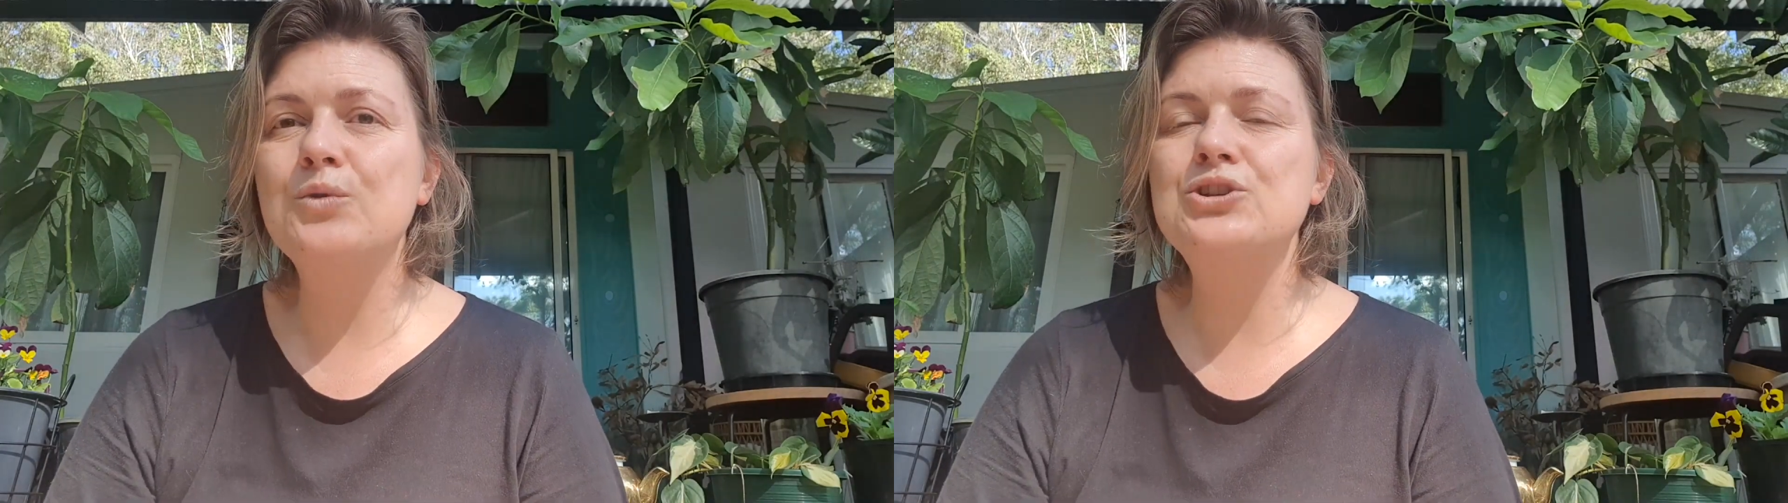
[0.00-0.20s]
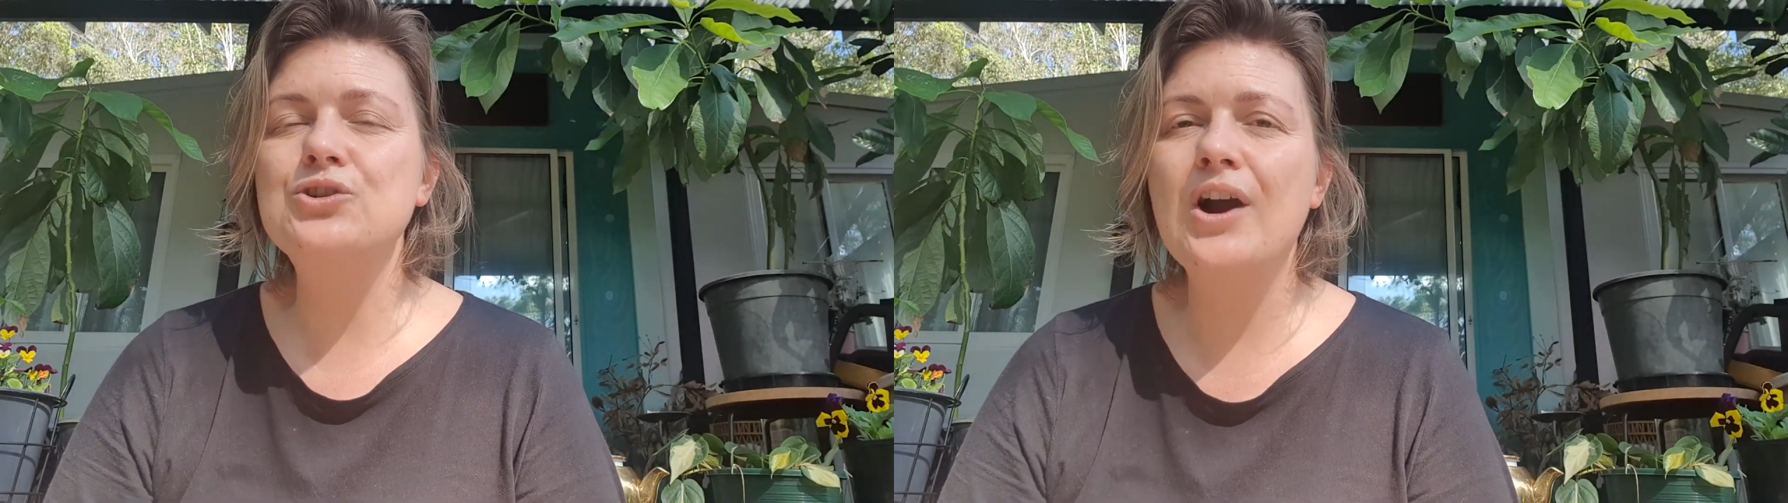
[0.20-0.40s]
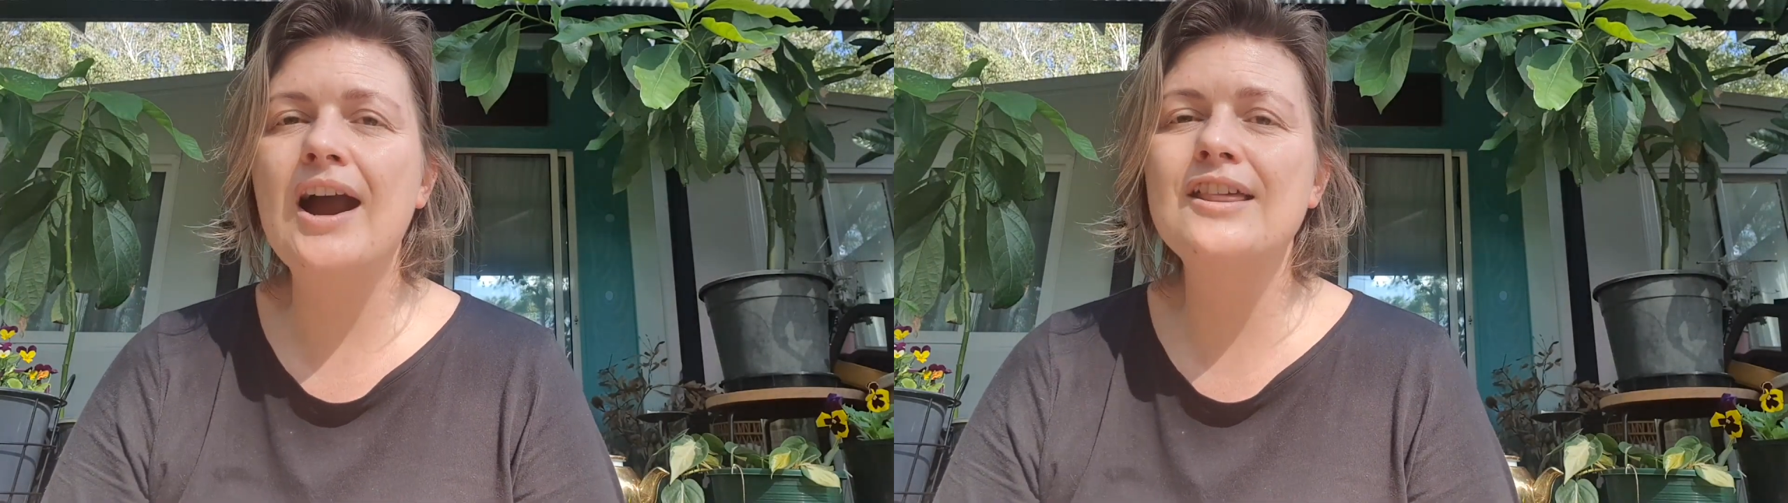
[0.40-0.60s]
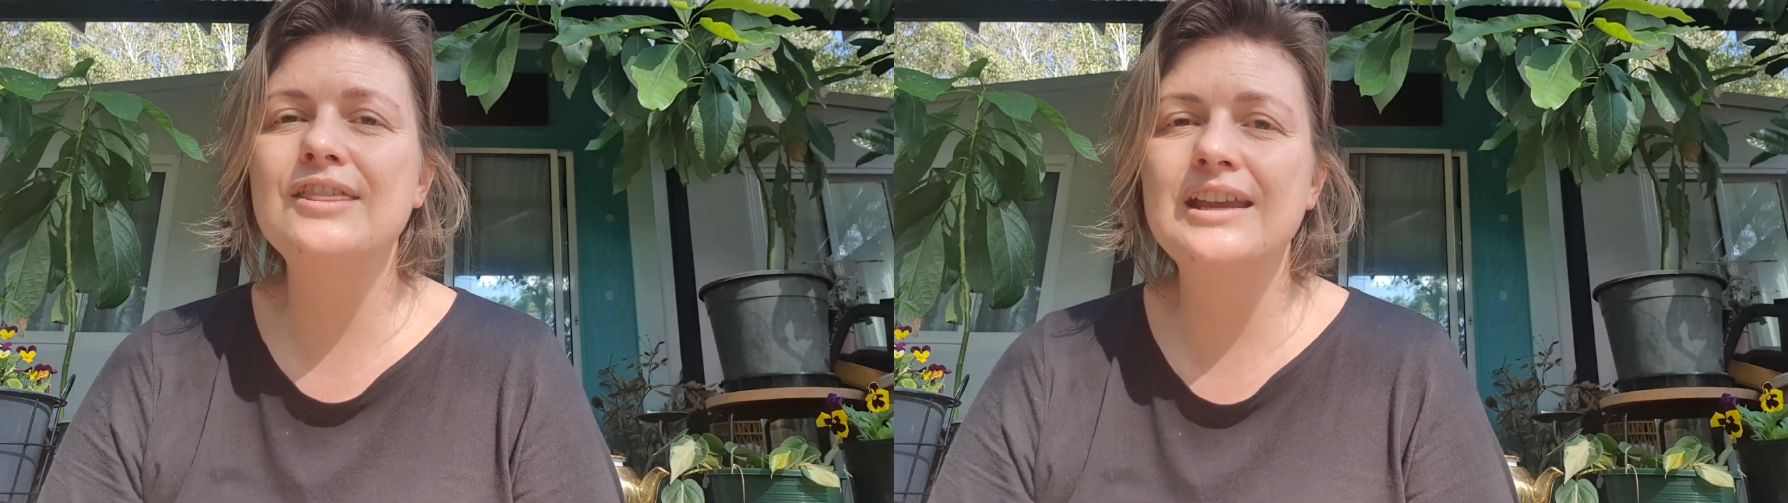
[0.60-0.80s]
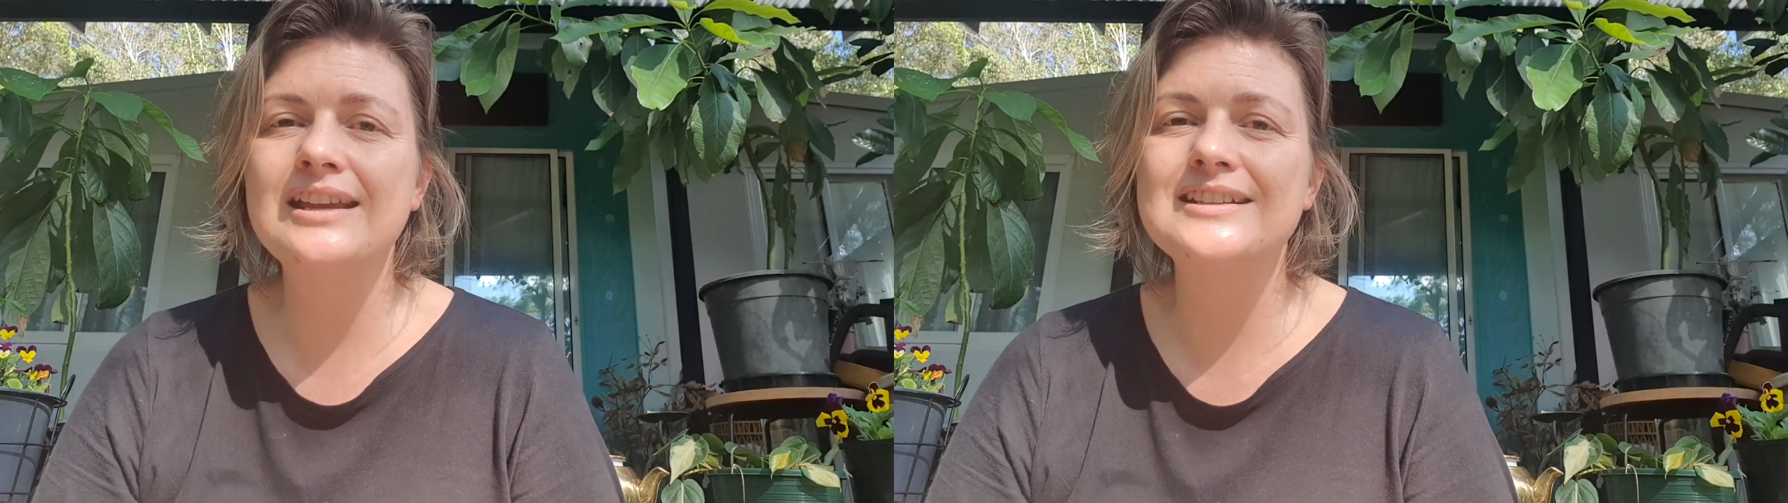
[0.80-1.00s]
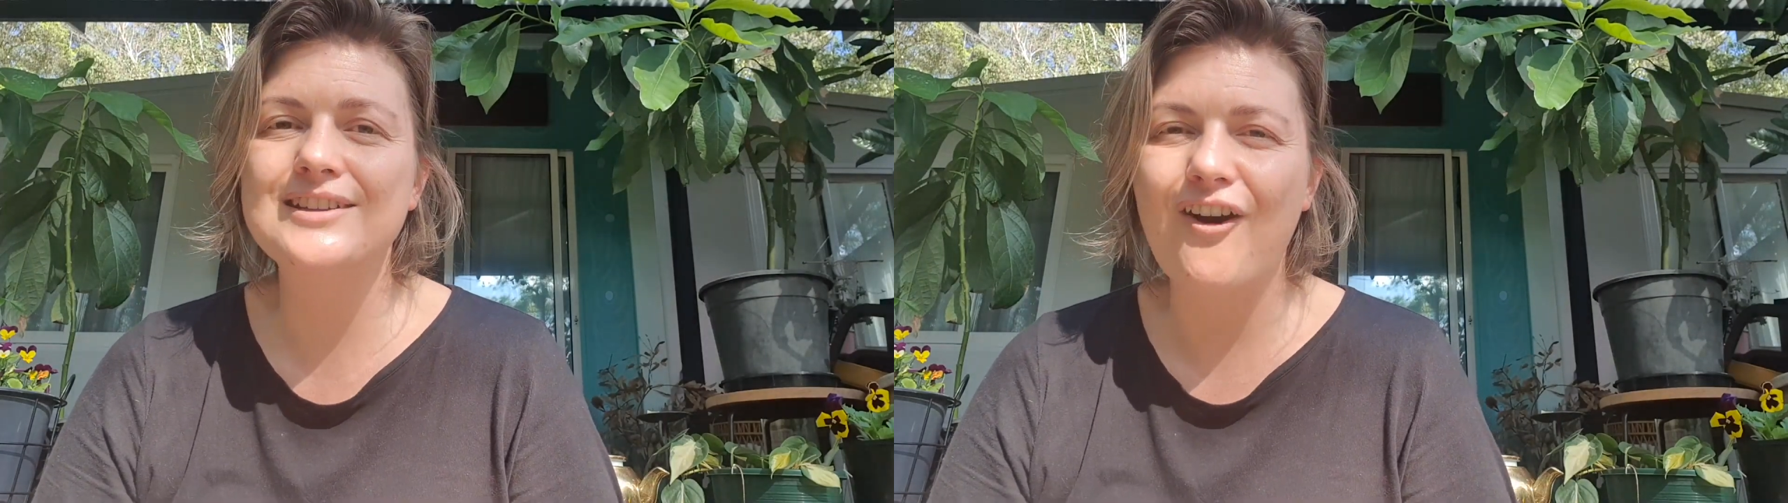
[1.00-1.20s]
or try things